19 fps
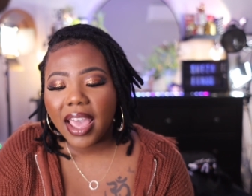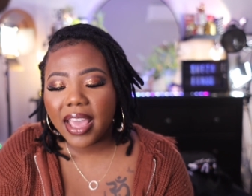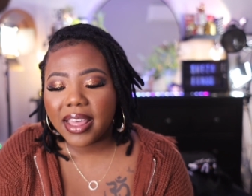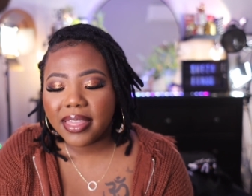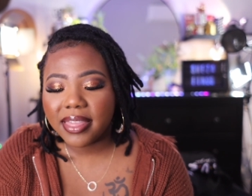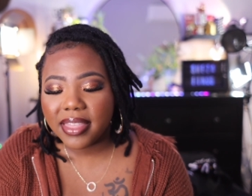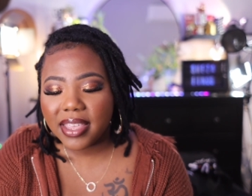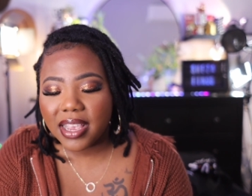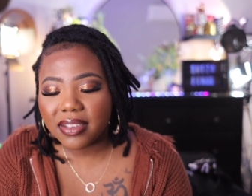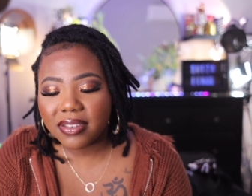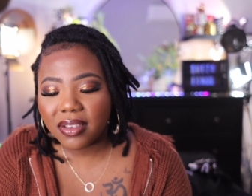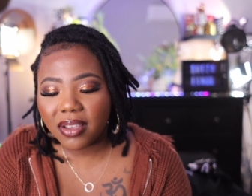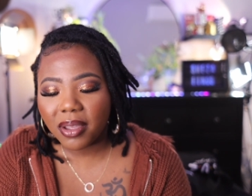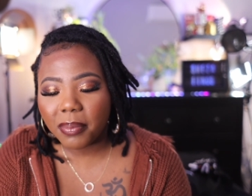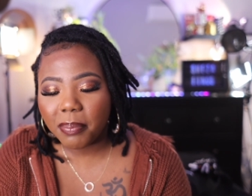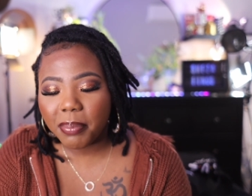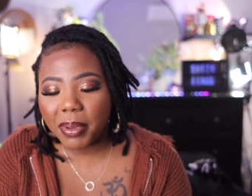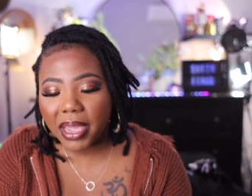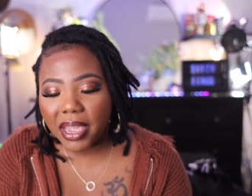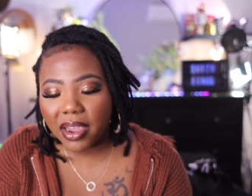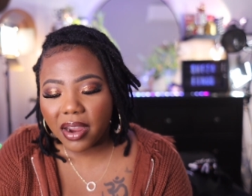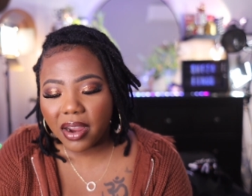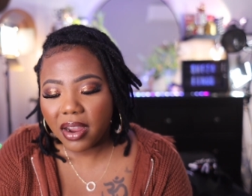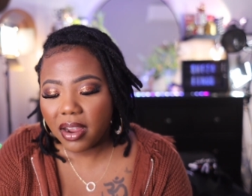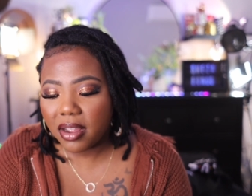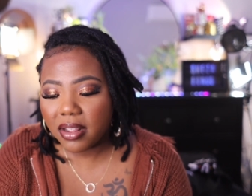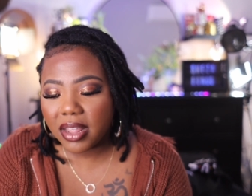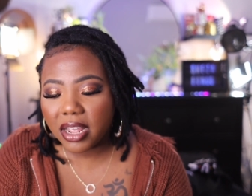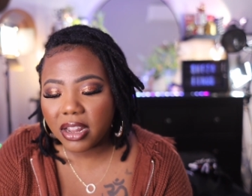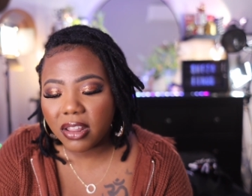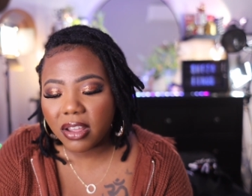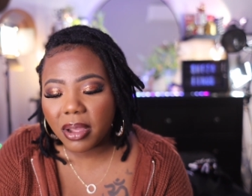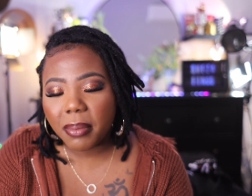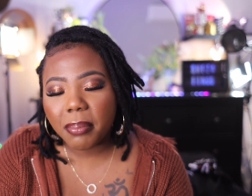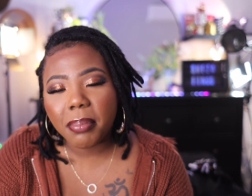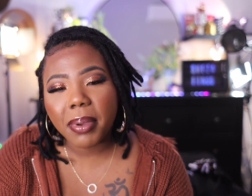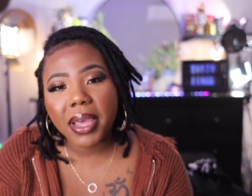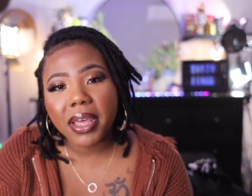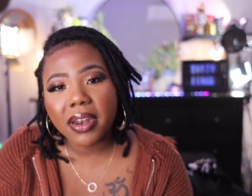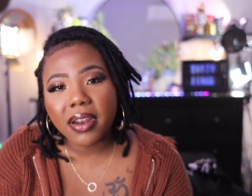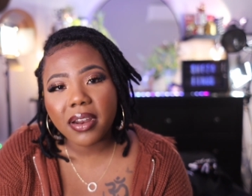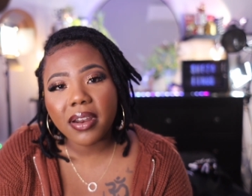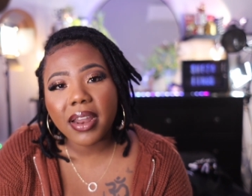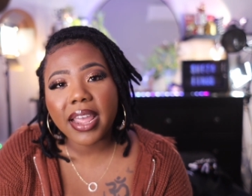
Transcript: And these look bigger, they look better.